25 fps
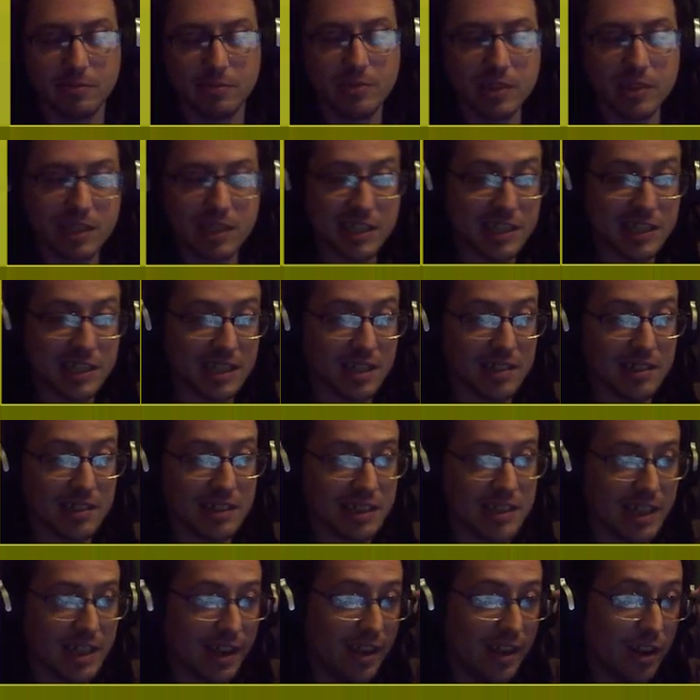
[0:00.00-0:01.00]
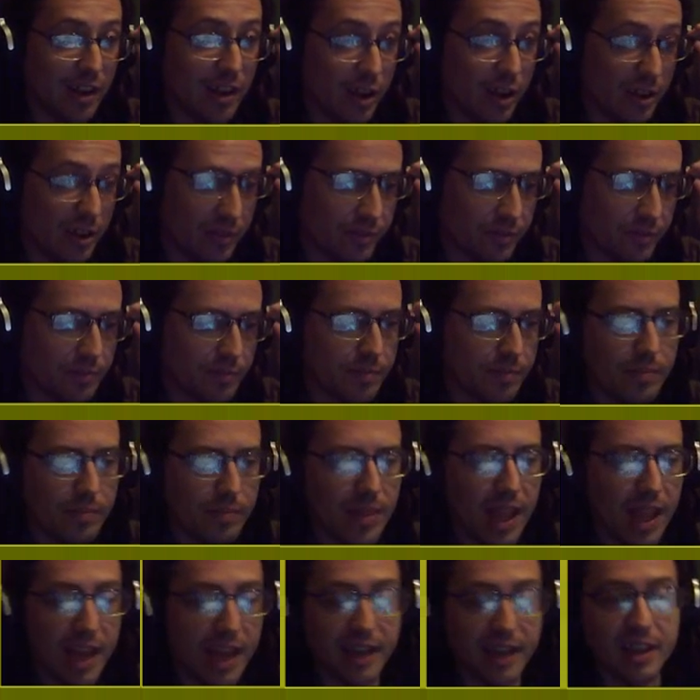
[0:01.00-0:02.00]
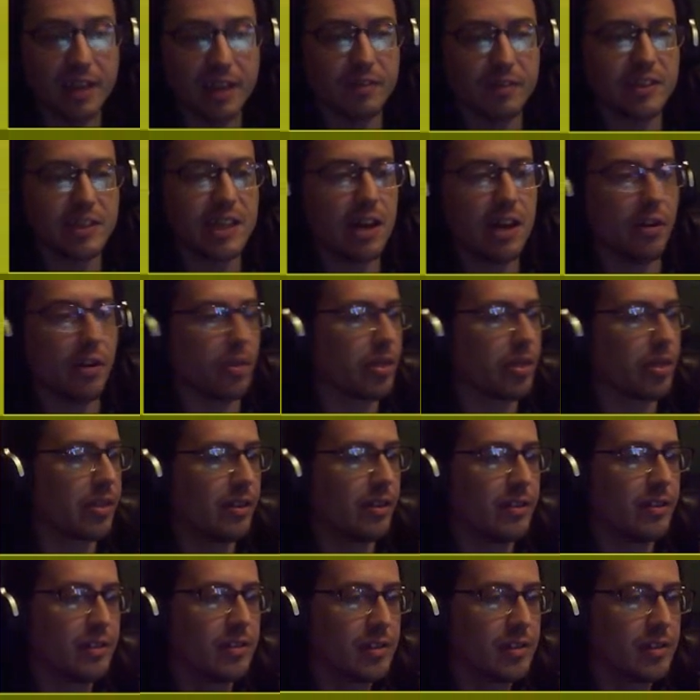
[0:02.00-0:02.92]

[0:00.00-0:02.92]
and still stay alive and give us health.